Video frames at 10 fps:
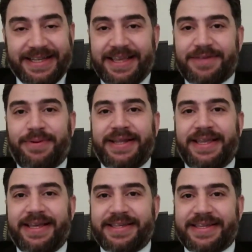it is what
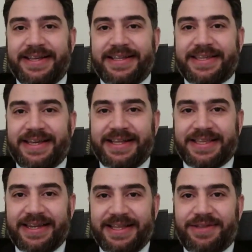it is. It's
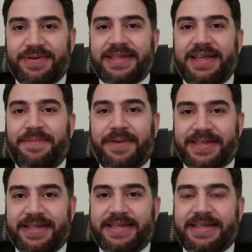an interesting
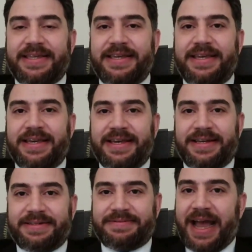presidency.
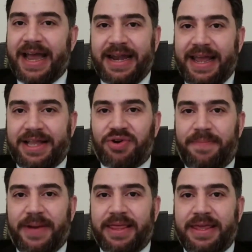I like
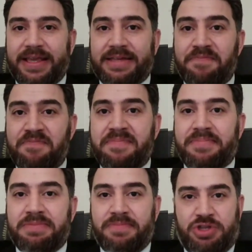Trump. I think he's
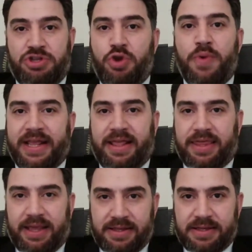doing
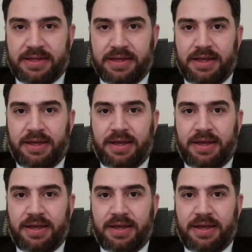things.